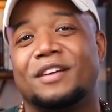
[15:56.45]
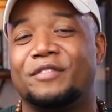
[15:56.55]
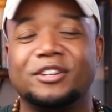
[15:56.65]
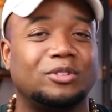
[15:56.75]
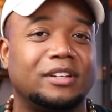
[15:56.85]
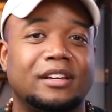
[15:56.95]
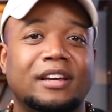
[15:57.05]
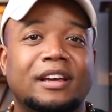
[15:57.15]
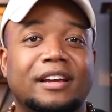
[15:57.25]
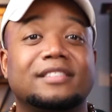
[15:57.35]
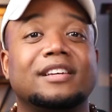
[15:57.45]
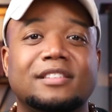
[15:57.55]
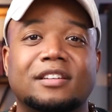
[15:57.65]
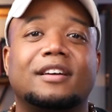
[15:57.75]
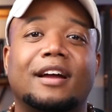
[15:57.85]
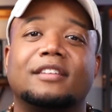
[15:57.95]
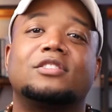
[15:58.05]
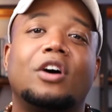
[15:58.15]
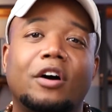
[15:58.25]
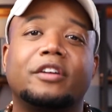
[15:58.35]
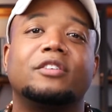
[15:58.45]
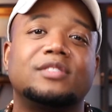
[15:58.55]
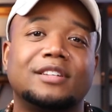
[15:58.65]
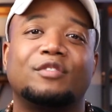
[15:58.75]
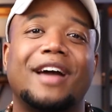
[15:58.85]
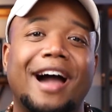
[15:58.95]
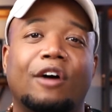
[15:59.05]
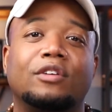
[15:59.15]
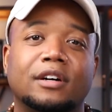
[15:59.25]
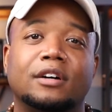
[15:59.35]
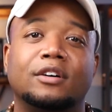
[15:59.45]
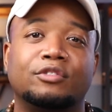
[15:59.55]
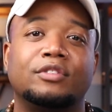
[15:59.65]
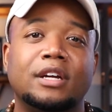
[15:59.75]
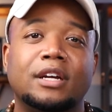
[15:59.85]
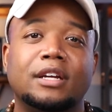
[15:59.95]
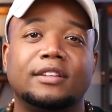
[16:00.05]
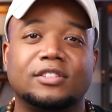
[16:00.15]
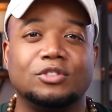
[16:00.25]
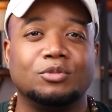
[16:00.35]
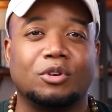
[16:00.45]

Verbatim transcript: Eventually, it's easy to kind of talk yourself out of this new